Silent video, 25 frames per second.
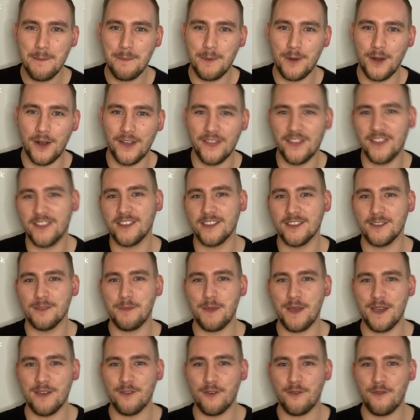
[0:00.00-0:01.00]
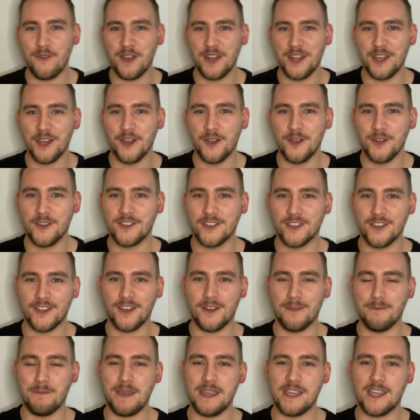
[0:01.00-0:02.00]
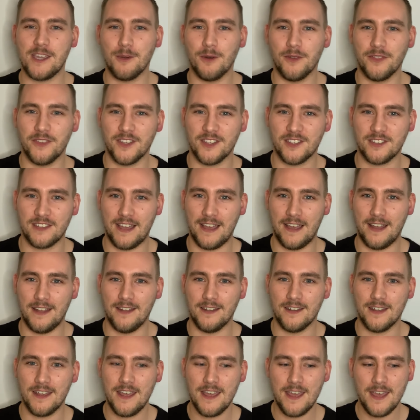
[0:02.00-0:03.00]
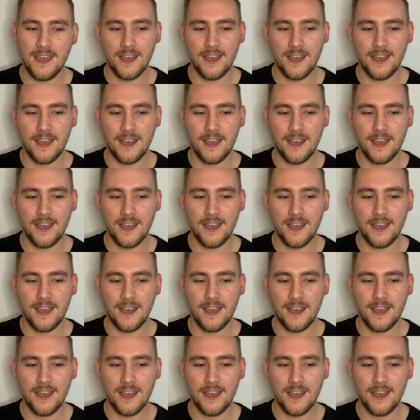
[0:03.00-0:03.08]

but this is a bit of a video to make you understand